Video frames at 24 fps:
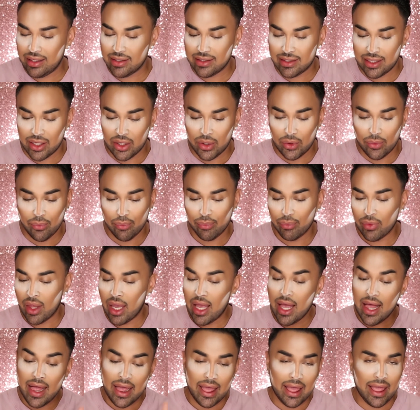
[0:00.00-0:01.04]
So
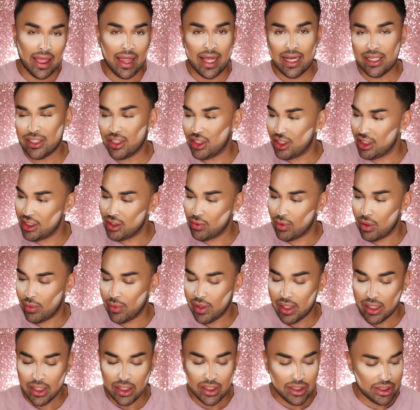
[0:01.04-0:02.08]
that's just what we're
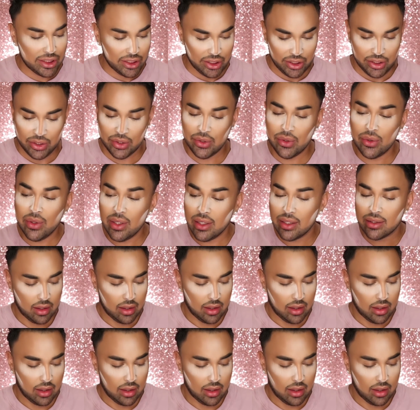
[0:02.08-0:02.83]
gonna do.